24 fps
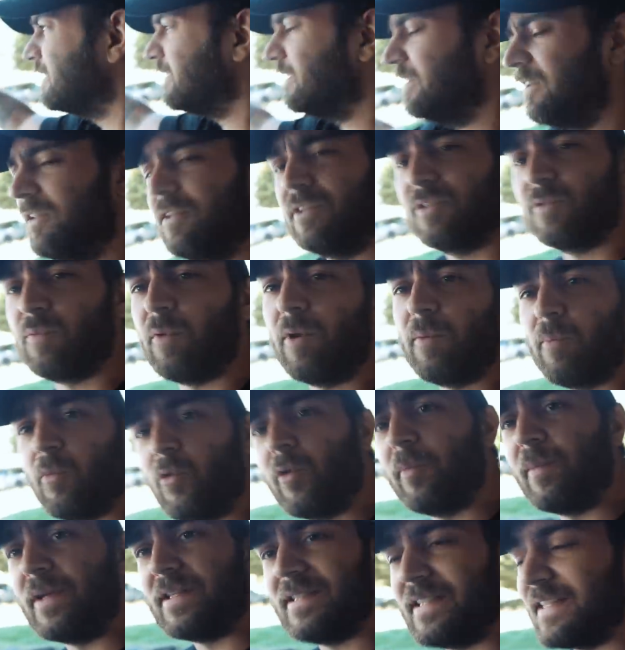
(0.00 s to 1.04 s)
and then there's one
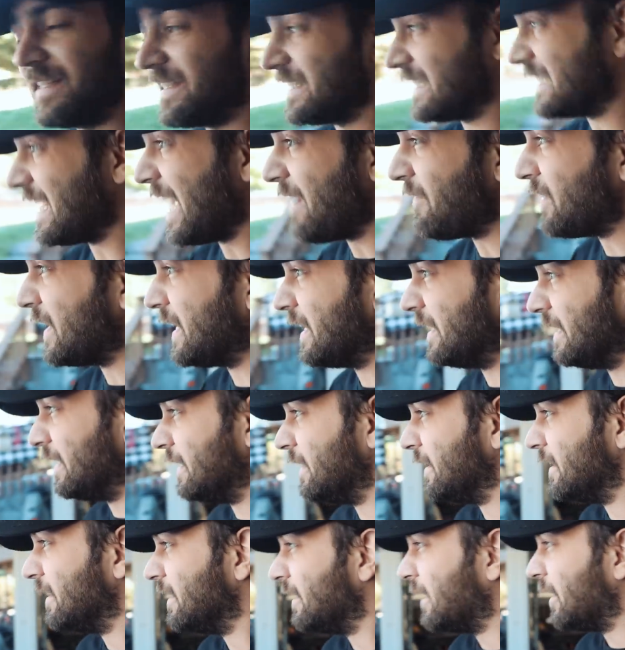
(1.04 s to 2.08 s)
more missing, seven.
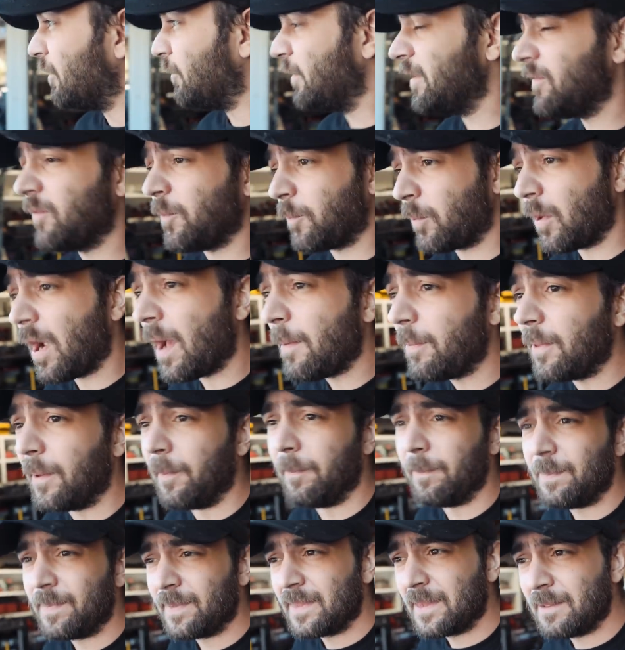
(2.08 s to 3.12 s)
We have a
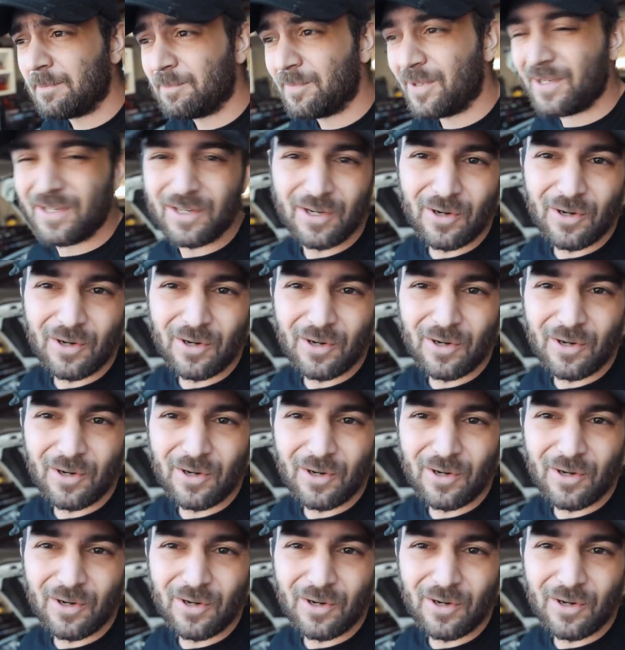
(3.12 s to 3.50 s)
problem. But